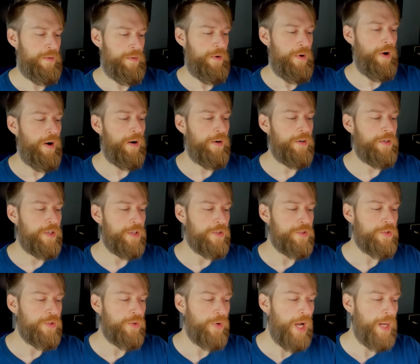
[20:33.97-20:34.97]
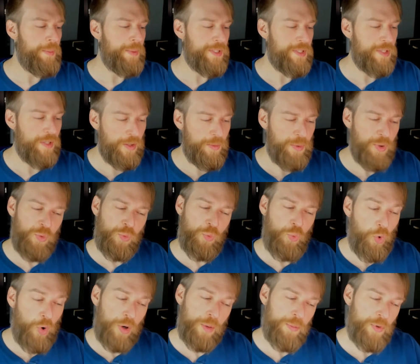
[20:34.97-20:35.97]
hard to describe. It's a little bit
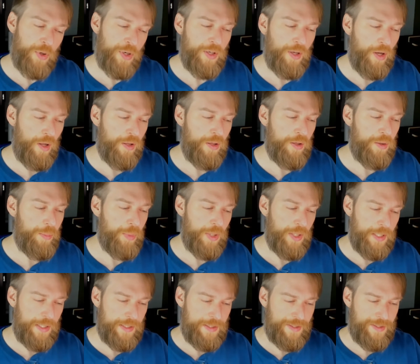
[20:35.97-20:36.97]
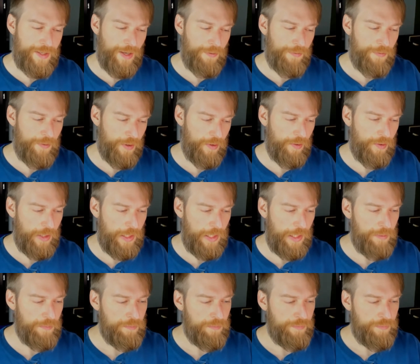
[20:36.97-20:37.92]
warmer in color, but it's definitely,